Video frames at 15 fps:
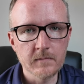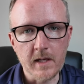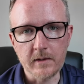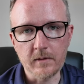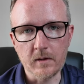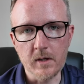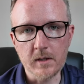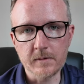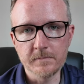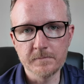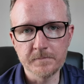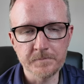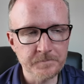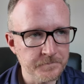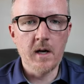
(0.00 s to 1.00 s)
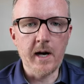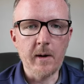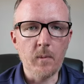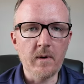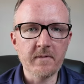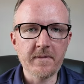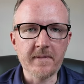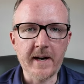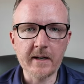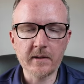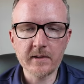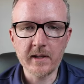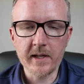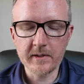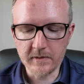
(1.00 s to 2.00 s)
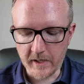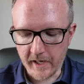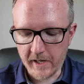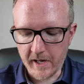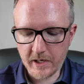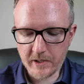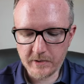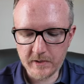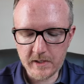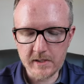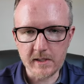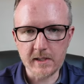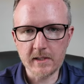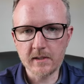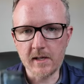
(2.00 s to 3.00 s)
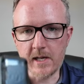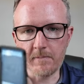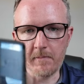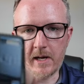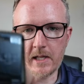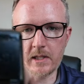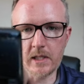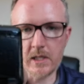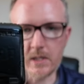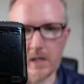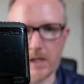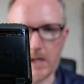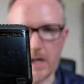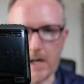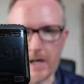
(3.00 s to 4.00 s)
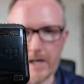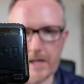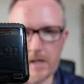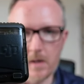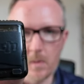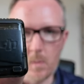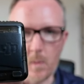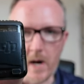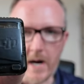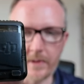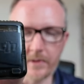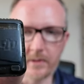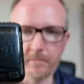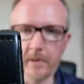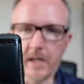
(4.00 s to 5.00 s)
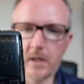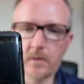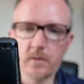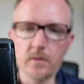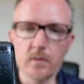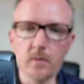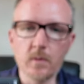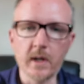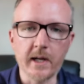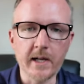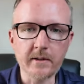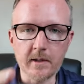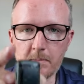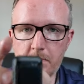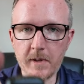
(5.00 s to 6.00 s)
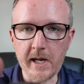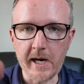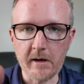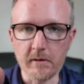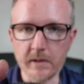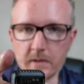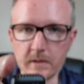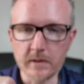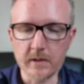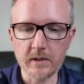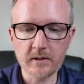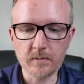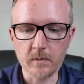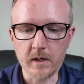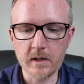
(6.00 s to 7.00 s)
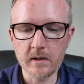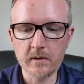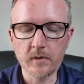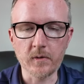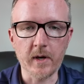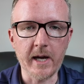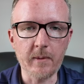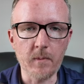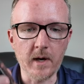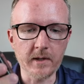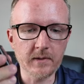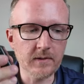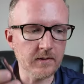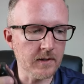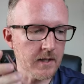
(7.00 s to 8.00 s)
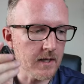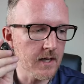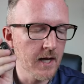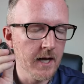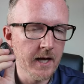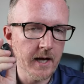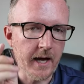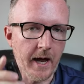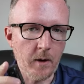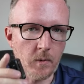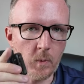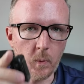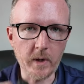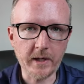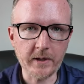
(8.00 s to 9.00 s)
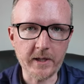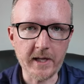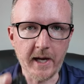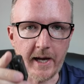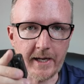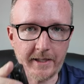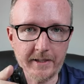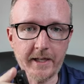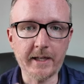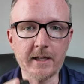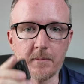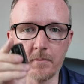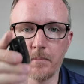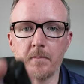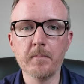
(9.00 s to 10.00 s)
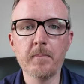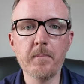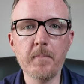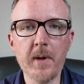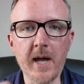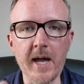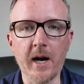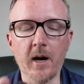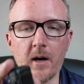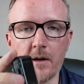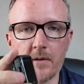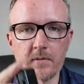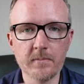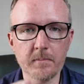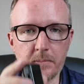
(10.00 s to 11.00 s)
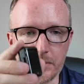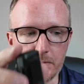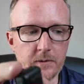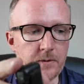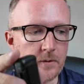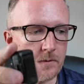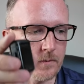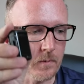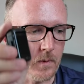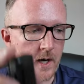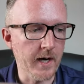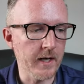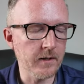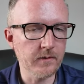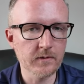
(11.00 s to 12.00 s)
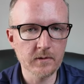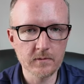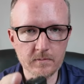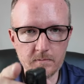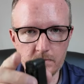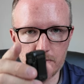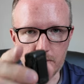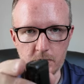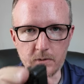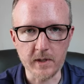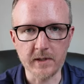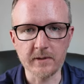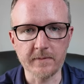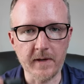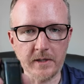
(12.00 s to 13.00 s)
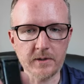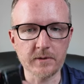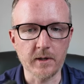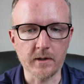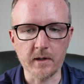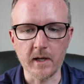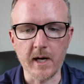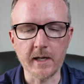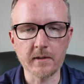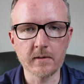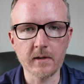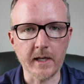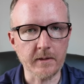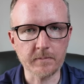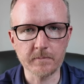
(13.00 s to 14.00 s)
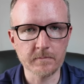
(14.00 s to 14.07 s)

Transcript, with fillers: How's it look? All right, one final test. I actually did take my D J I Wireless Mic two and I did pair it to this one. So I want to see how quickly I, I can pair Bluetooth-wise to this if I just turn it on. I